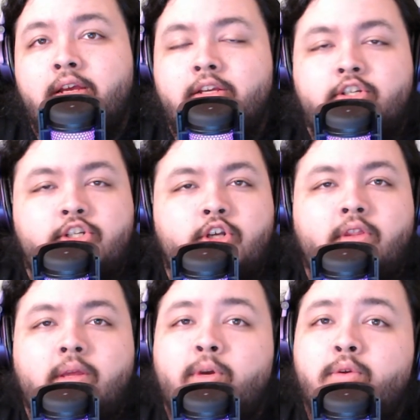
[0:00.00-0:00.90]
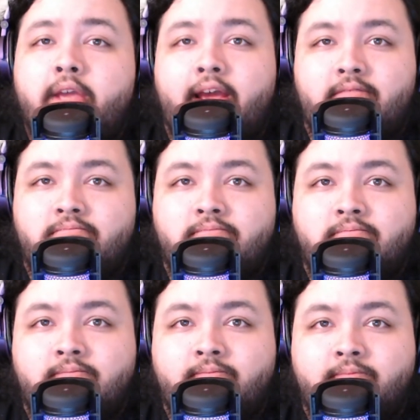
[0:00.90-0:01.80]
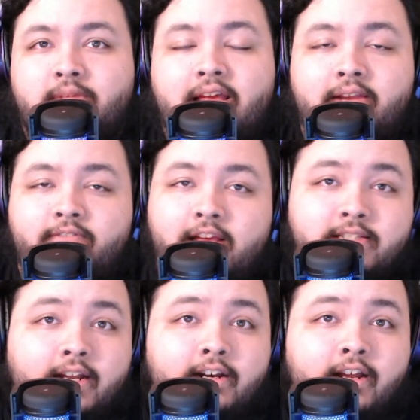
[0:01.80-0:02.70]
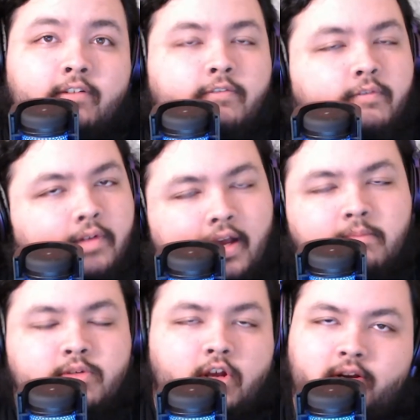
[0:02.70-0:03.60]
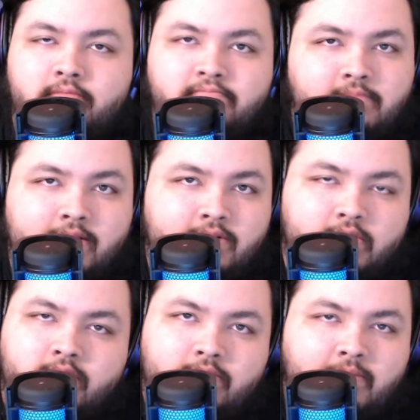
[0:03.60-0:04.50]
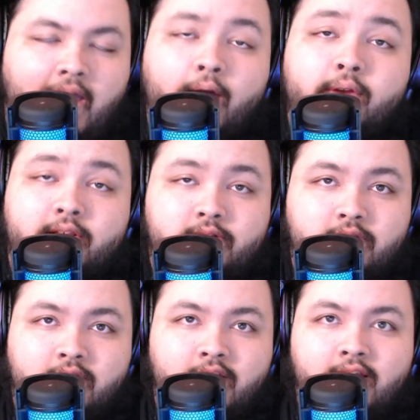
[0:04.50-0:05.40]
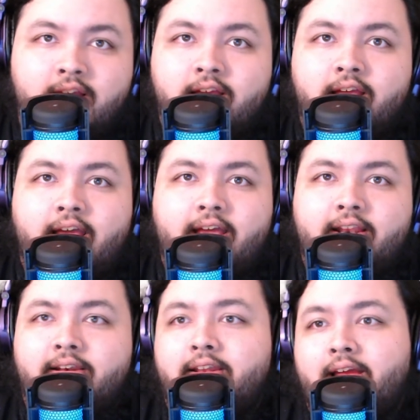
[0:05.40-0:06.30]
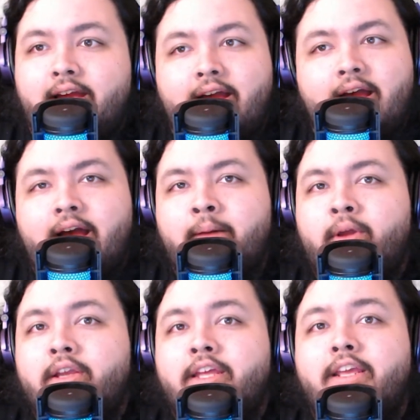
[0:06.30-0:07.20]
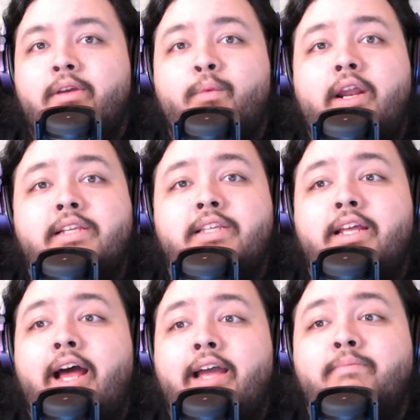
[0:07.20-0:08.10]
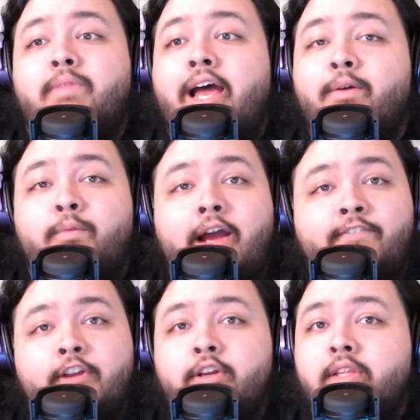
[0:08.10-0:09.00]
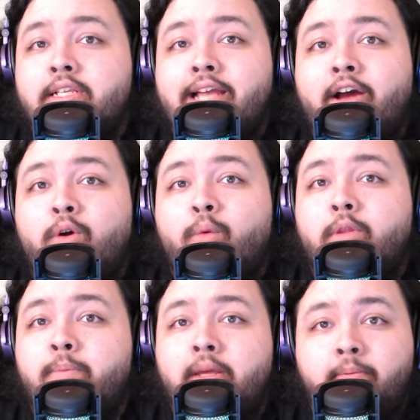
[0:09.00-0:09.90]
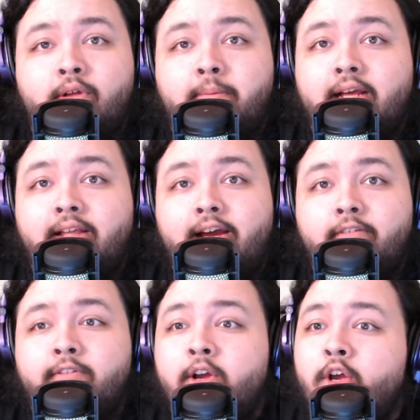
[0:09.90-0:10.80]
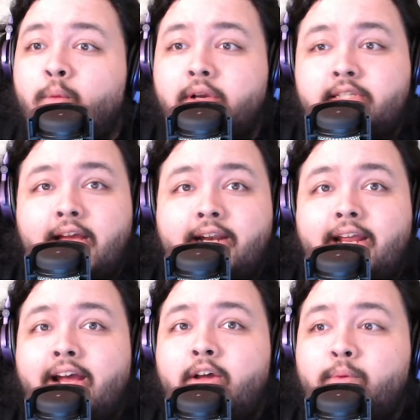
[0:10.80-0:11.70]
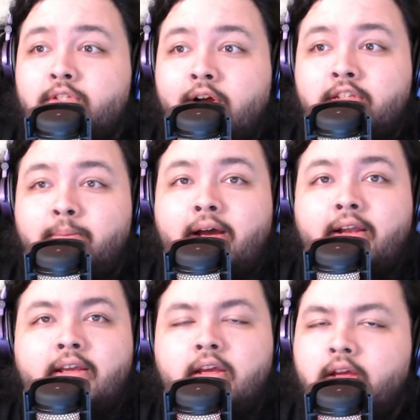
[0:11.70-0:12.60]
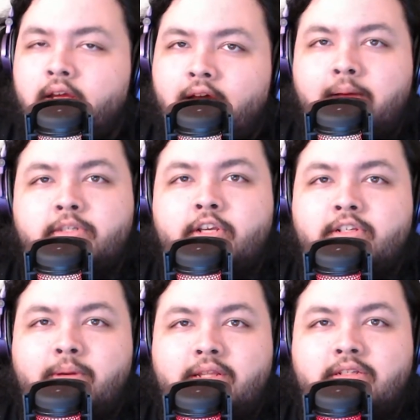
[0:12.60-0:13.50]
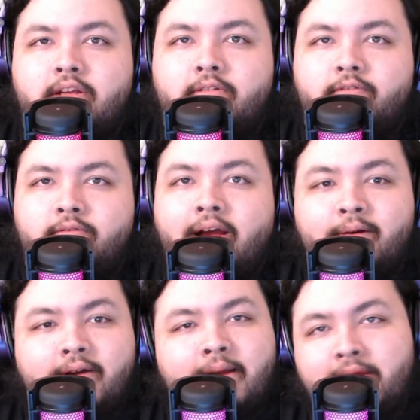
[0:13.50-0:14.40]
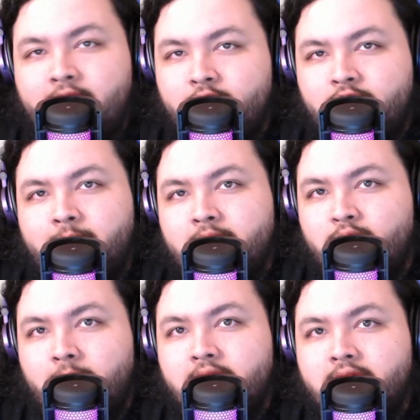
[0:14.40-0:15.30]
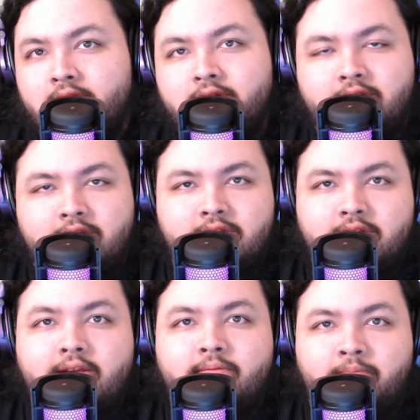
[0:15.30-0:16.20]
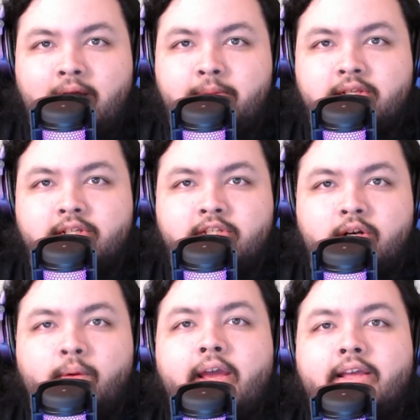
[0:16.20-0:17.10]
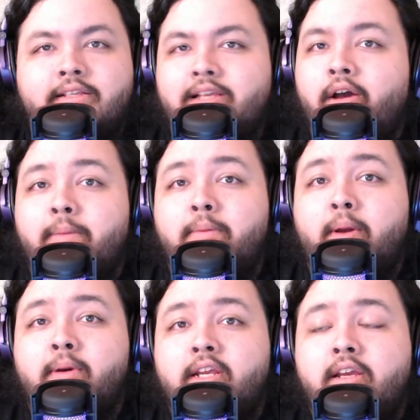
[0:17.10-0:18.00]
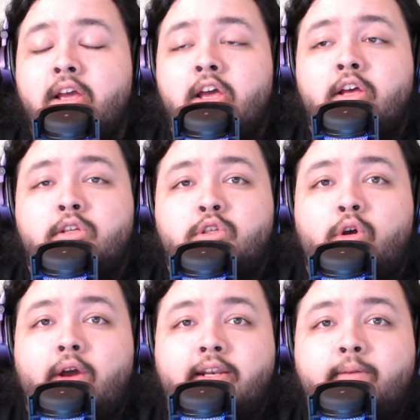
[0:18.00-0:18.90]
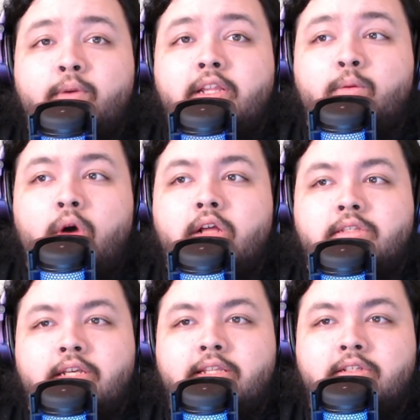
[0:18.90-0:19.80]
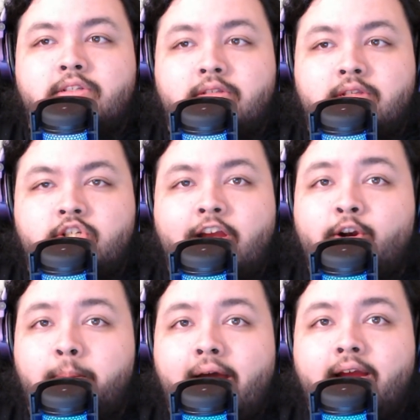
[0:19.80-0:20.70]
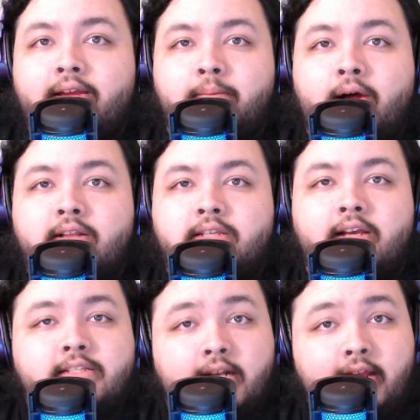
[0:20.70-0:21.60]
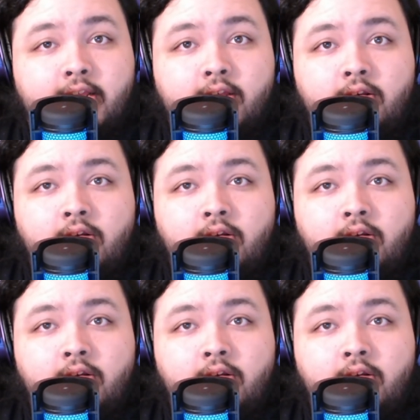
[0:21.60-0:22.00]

just show them what you can. And if that's not enough, I'm sorry. That's just how it is. And I'm not kidding when I said I figured this out with people in my life. We sat down, we talked about it. I'm serious about this stuff. I made YouTube into a business, and this is like my business in a way, and this is how I make my money. So I did really want to get this channel back and monetized, and I did.